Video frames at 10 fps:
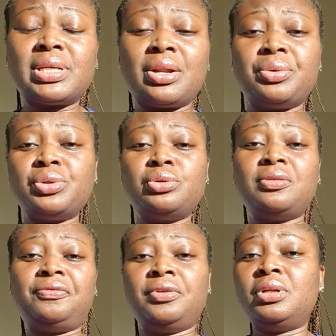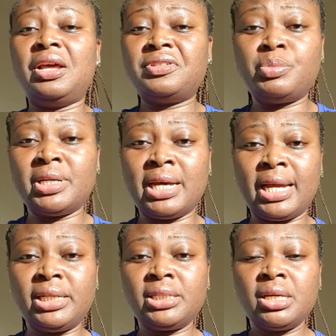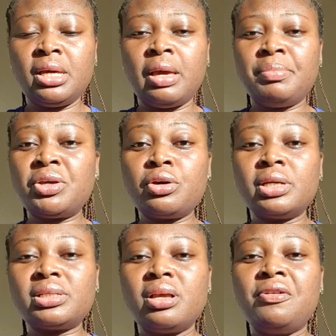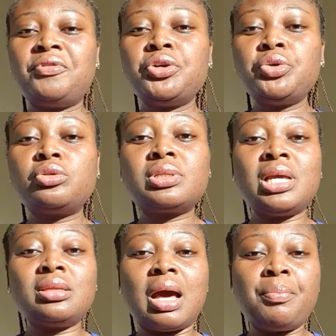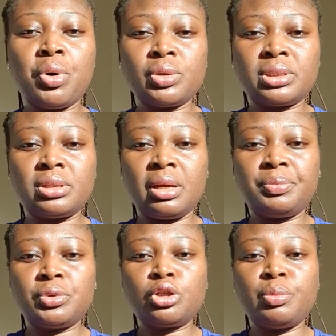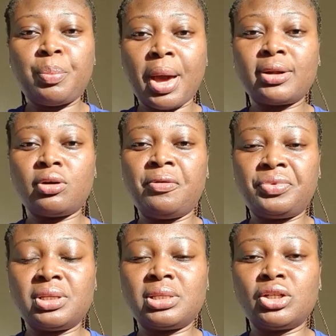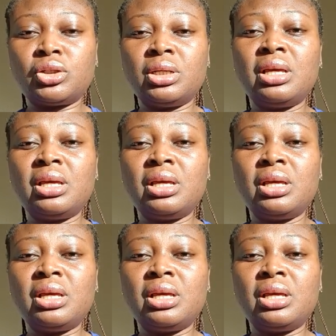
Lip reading: I don't want you to feel left behind, because for you to take that bold step to be part of this session,